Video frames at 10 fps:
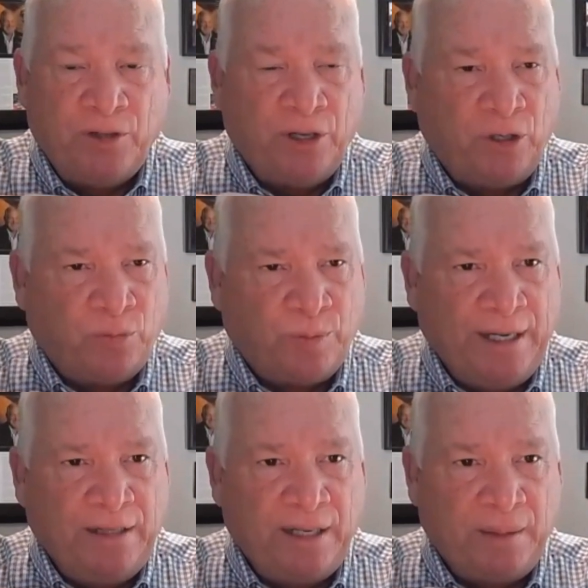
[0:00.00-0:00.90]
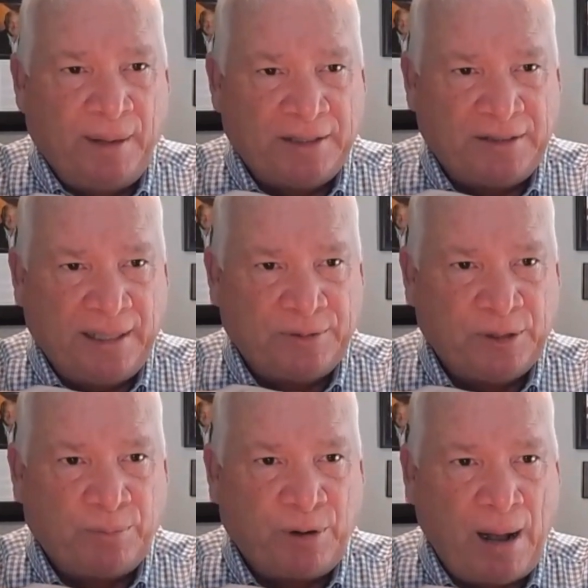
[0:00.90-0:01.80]
the great thing about
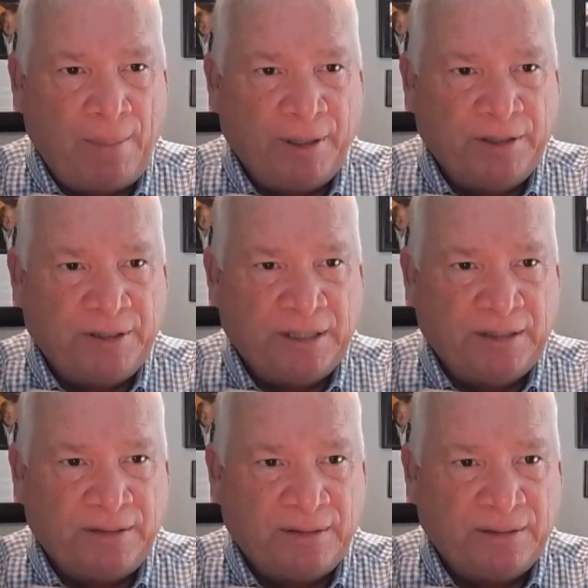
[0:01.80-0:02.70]
Samson Properties is